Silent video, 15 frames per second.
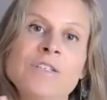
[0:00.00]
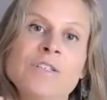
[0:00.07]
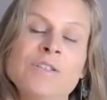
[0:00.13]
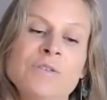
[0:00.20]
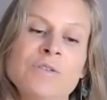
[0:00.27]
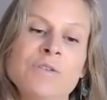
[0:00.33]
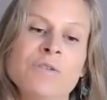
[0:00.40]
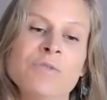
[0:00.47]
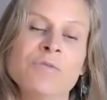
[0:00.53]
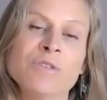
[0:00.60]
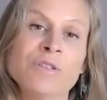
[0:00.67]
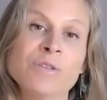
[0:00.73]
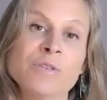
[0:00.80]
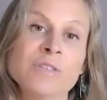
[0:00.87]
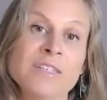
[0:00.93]
to
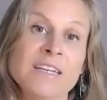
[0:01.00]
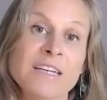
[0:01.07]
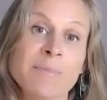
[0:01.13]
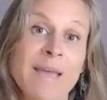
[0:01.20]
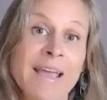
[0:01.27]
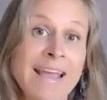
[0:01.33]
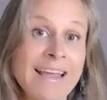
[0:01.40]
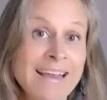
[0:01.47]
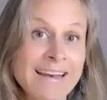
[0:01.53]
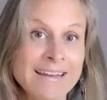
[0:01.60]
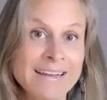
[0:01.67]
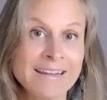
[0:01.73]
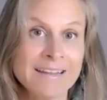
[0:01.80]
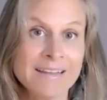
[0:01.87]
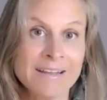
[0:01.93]
reduce any
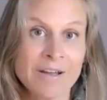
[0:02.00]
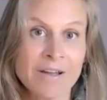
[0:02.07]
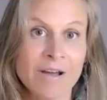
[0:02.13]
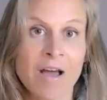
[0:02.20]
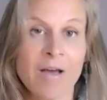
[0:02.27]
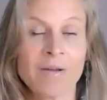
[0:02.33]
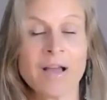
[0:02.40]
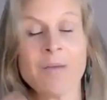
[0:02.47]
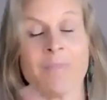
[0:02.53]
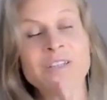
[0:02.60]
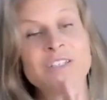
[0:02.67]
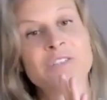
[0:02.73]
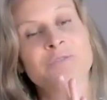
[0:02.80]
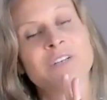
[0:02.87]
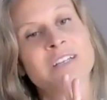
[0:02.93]
pain, come
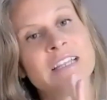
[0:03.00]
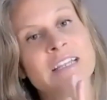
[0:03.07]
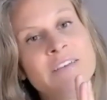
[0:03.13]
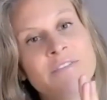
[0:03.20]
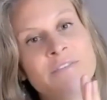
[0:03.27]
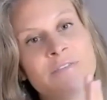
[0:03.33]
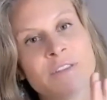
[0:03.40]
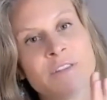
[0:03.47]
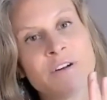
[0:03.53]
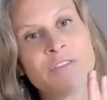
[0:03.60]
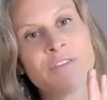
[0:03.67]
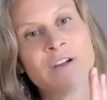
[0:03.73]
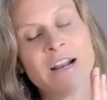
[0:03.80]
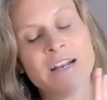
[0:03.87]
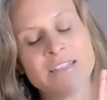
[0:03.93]
into relief with
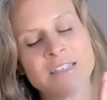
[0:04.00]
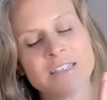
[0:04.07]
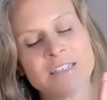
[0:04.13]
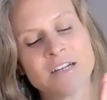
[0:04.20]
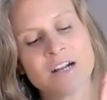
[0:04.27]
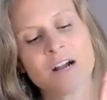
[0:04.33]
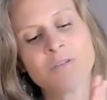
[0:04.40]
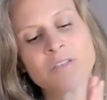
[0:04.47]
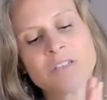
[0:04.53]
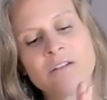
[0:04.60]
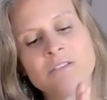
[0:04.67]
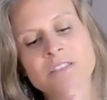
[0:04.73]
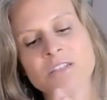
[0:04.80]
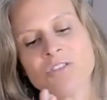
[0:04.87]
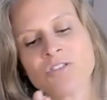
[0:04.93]
arthritis and carpal tunnel
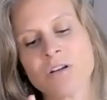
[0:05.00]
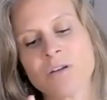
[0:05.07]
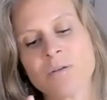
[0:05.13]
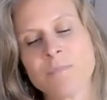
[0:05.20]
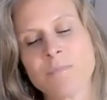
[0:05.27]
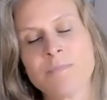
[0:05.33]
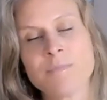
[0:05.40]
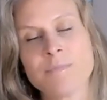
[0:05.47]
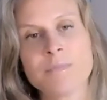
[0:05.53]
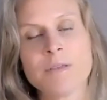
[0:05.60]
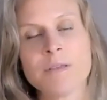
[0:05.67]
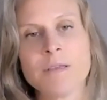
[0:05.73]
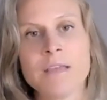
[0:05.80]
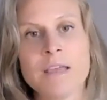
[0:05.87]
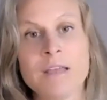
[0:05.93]
syndrome,
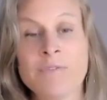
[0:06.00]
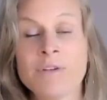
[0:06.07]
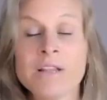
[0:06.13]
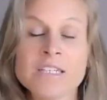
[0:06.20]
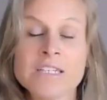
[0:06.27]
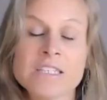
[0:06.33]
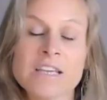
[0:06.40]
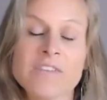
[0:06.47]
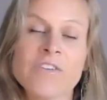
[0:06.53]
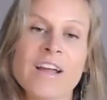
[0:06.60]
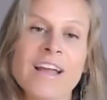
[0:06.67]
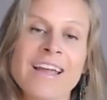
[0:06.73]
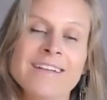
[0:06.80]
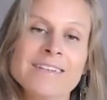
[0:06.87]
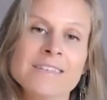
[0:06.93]
and really just give your
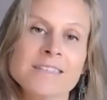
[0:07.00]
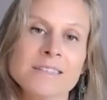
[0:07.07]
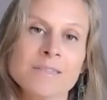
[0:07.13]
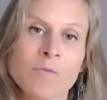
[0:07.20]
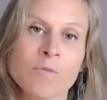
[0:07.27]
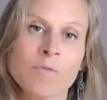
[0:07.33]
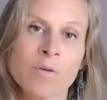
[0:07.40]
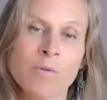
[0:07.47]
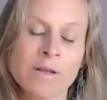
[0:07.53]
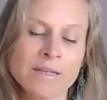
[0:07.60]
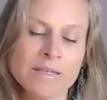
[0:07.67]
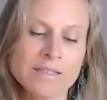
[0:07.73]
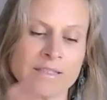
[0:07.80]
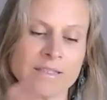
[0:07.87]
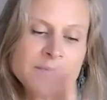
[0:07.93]
hands more
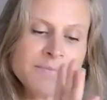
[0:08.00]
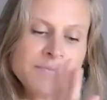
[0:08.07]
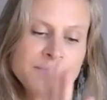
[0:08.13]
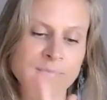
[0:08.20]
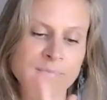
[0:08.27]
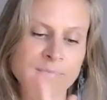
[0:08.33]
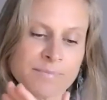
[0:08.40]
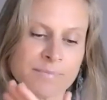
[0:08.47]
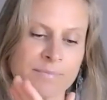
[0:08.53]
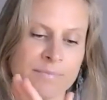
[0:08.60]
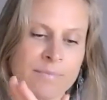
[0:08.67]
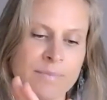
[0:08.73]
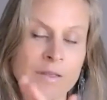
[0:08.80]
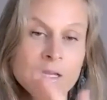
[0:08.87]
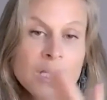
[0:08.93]
wellness.
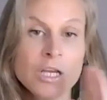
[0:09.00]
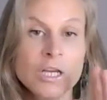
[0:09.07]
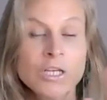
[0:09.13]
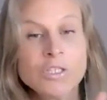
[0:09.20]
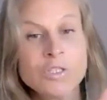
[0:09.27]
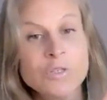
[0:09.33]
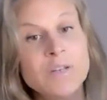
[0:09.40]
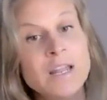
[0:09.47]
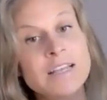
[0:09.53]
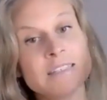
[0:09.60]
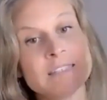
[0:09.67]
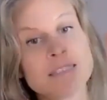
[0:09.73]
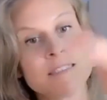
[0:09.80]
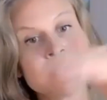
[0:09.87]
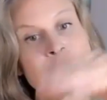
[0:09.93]
So
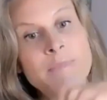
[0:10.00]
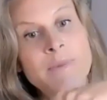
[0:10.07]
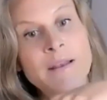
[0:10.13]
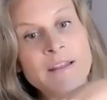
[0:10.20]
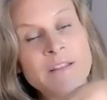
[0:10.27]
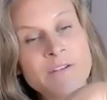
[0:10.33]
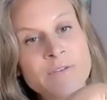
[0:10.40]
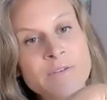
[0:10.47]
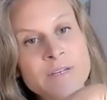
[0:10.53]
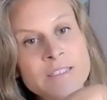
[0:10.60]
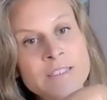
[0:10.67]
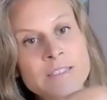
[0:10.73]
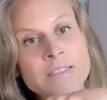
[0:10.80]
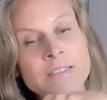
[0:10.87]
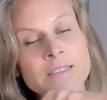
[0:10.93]
next, bending the
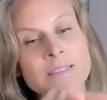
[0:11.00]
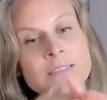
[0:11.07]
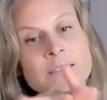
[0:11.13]
wrist.